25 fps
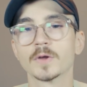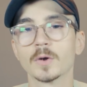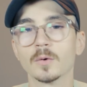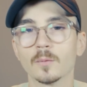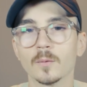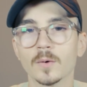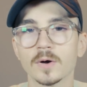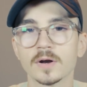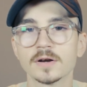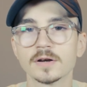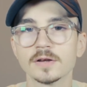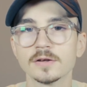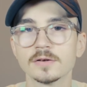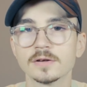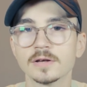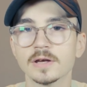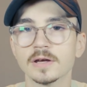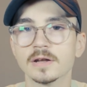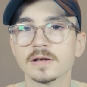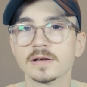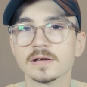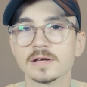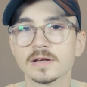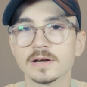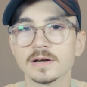What are you
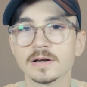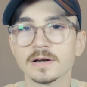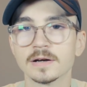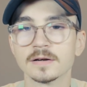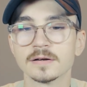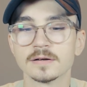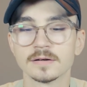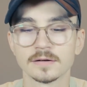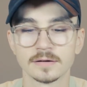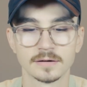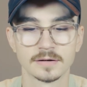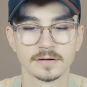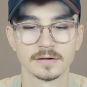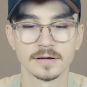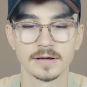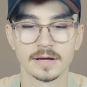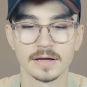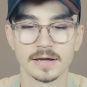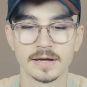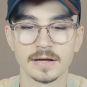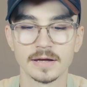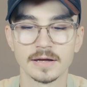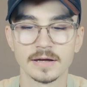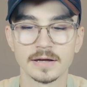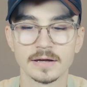getting here
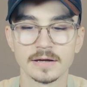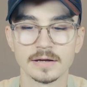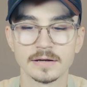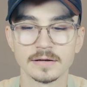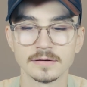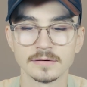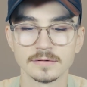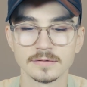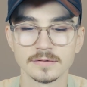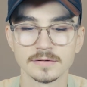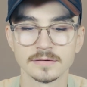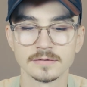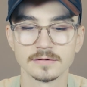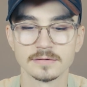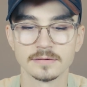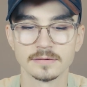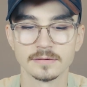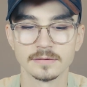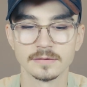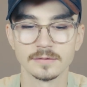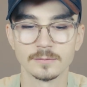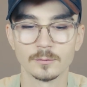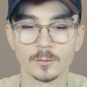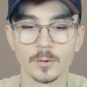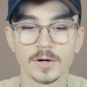and
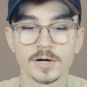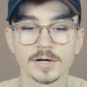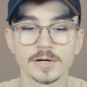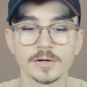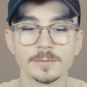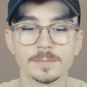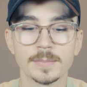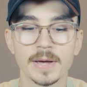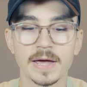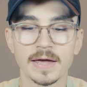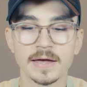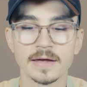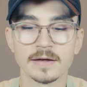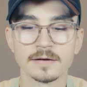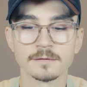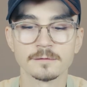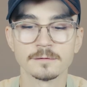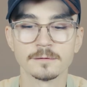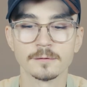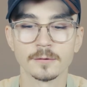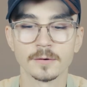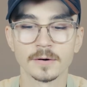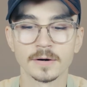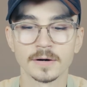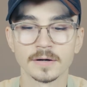what are you paying
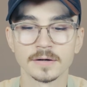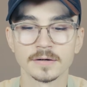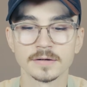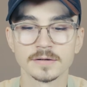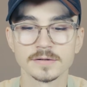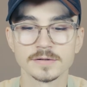for?